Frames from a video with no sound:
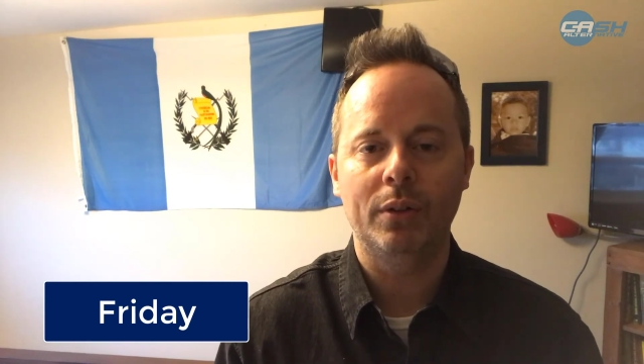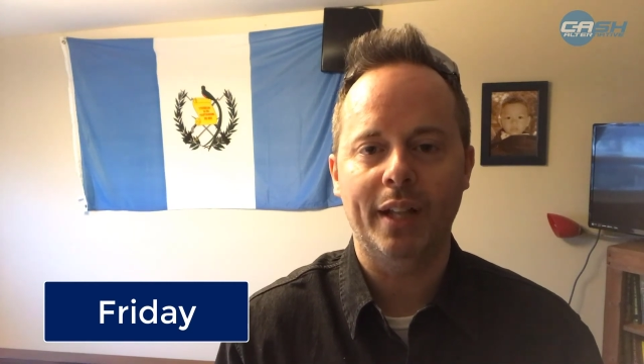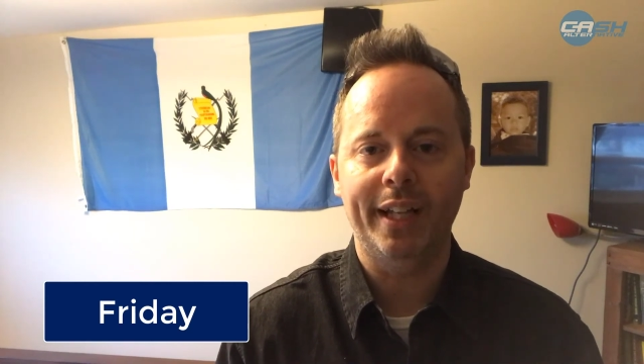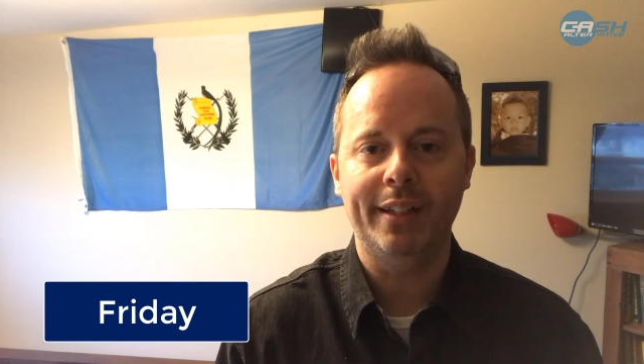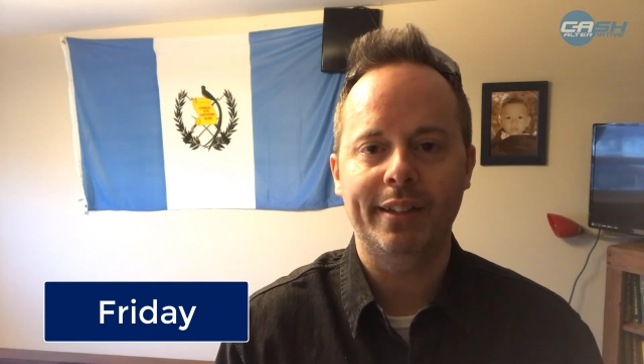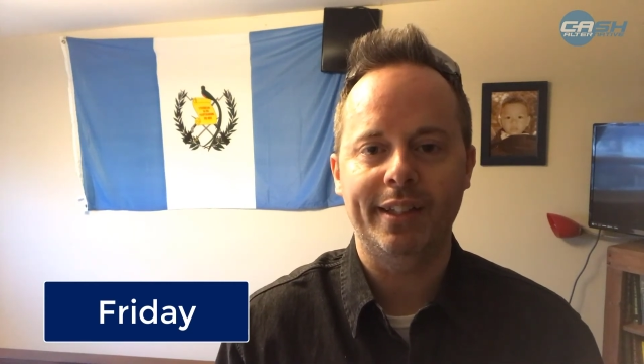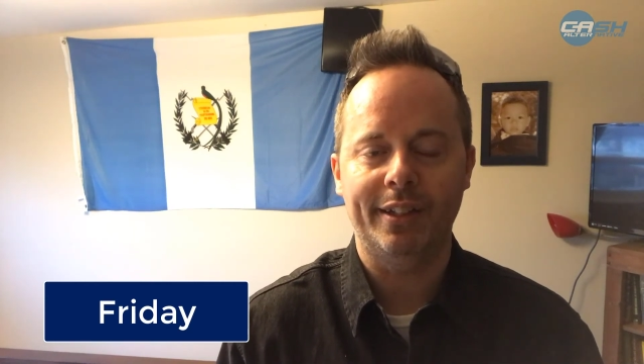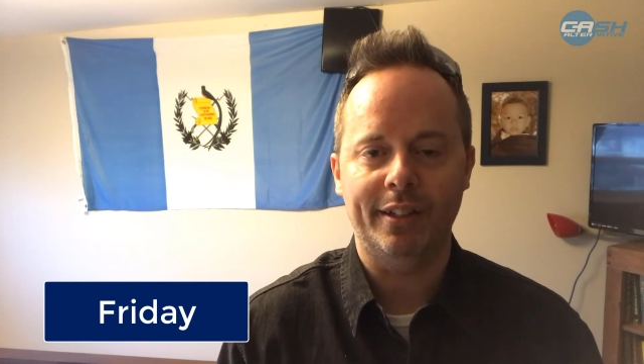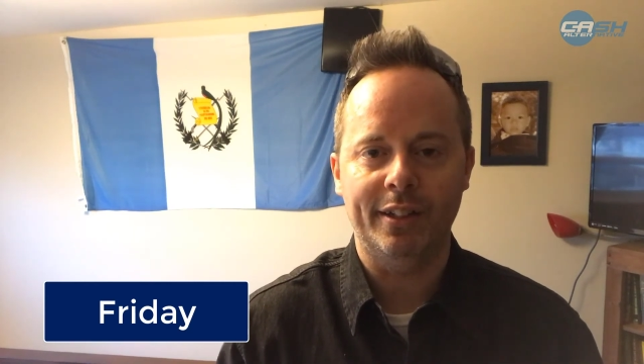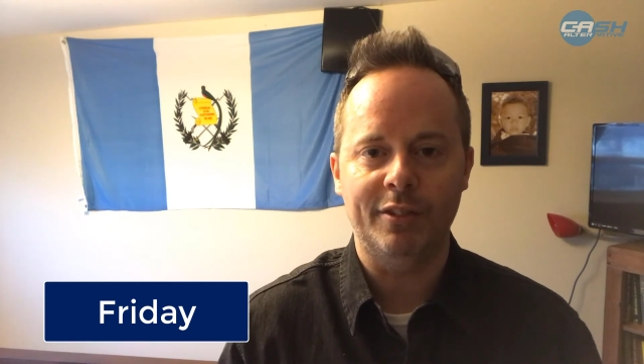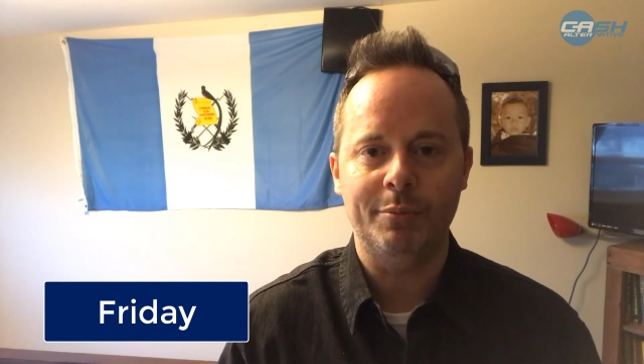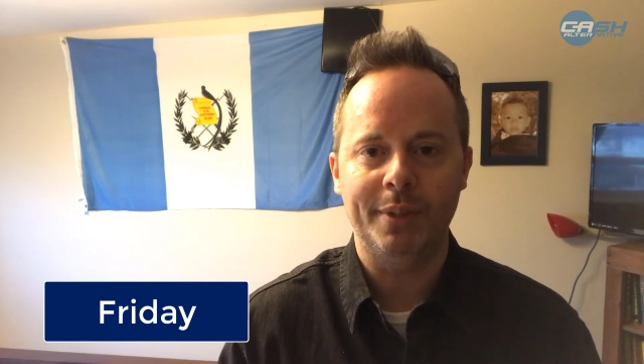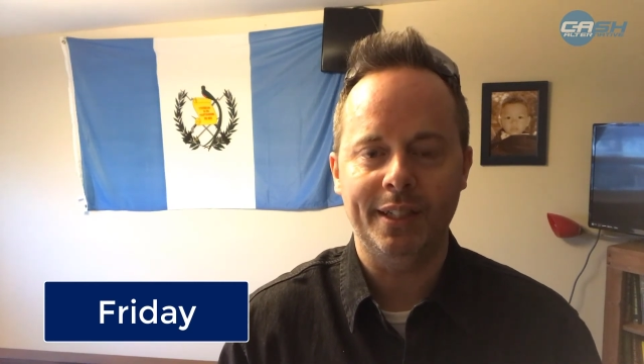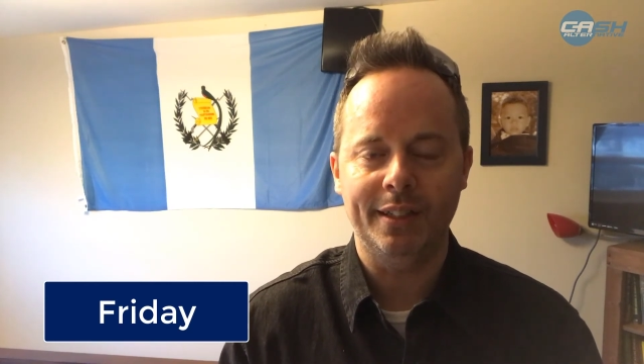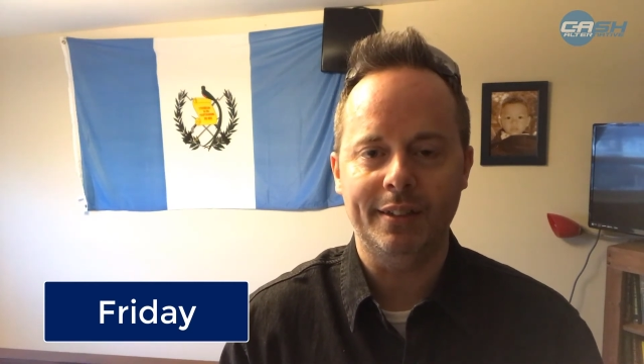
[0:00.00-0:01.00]
likelihood
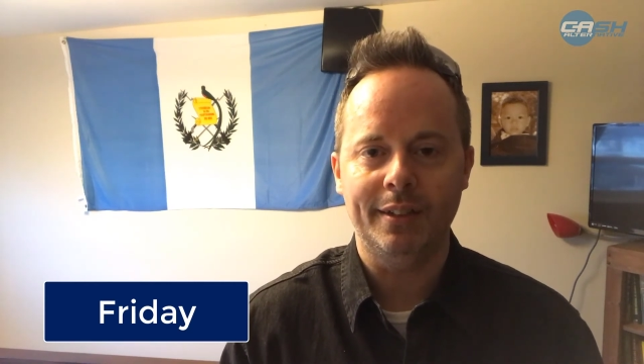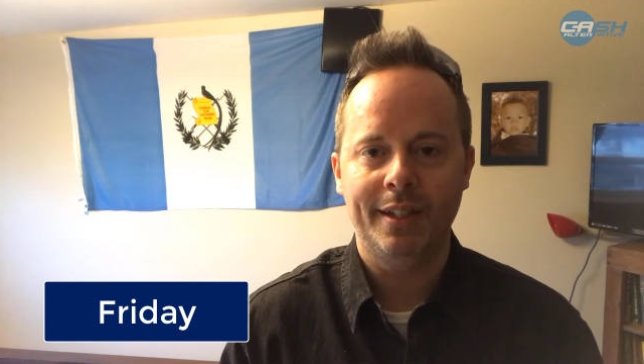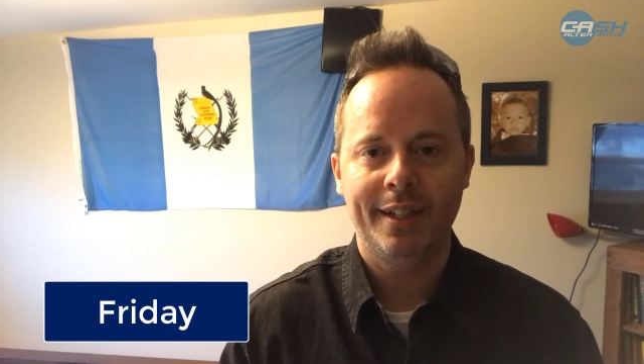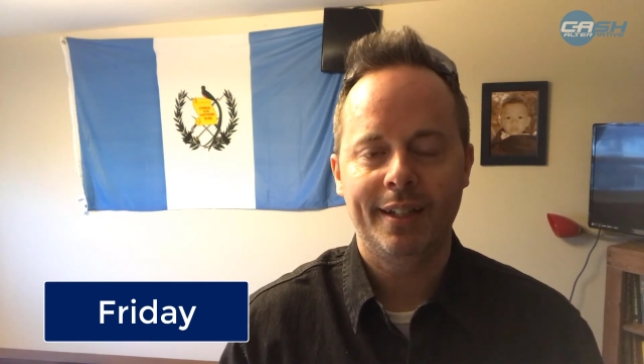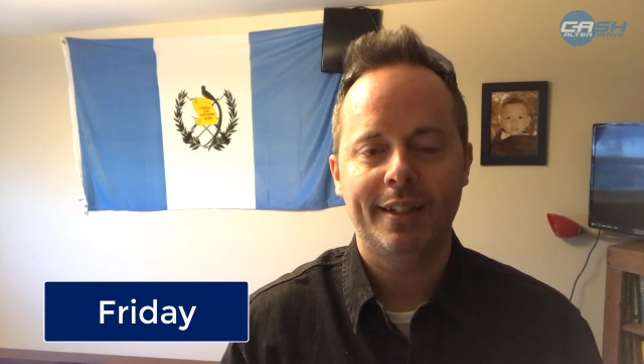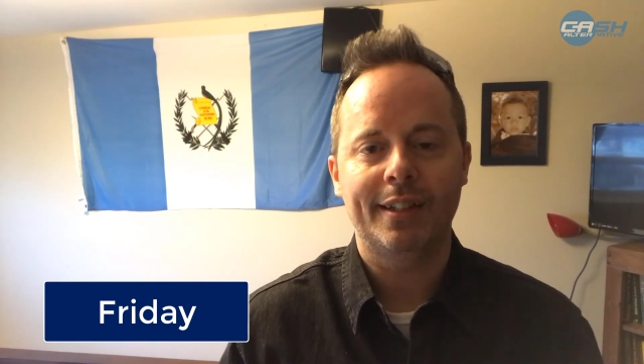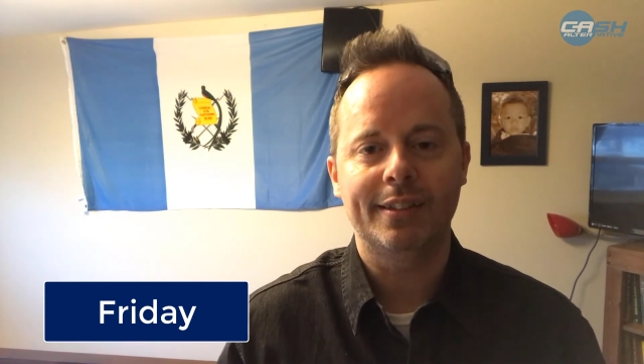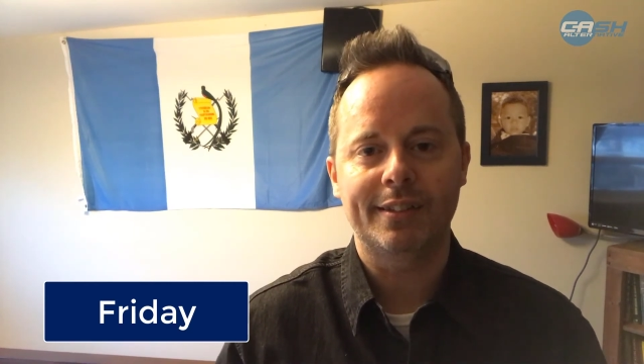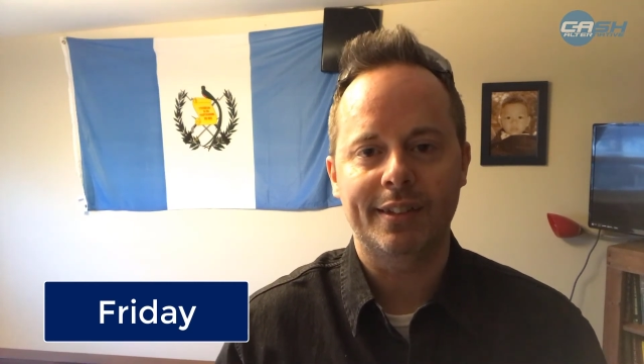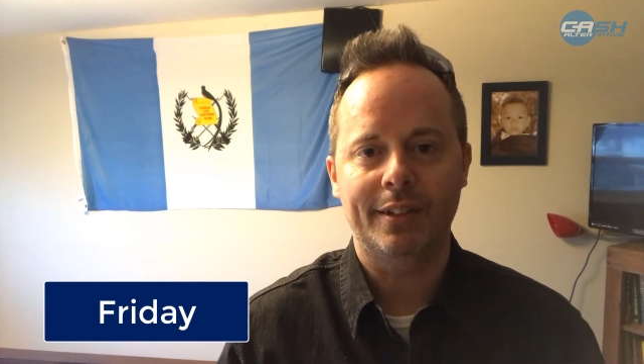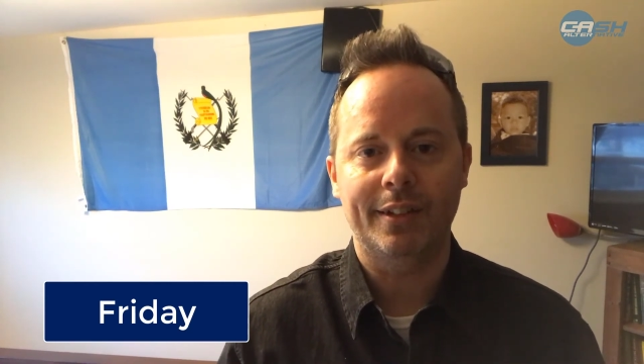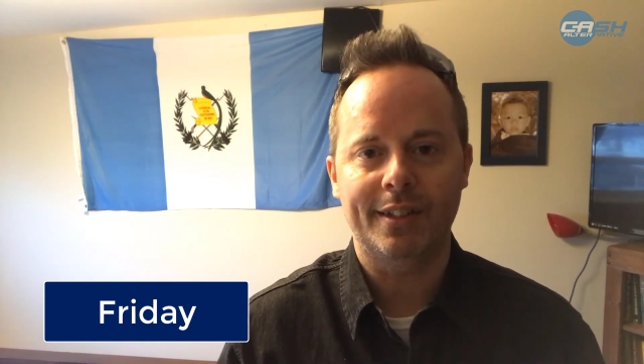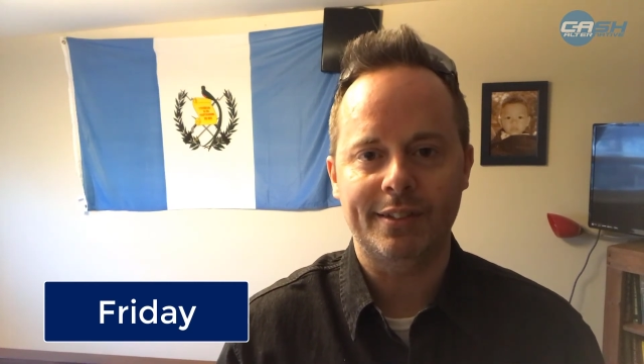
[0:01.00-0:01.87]
of being considered a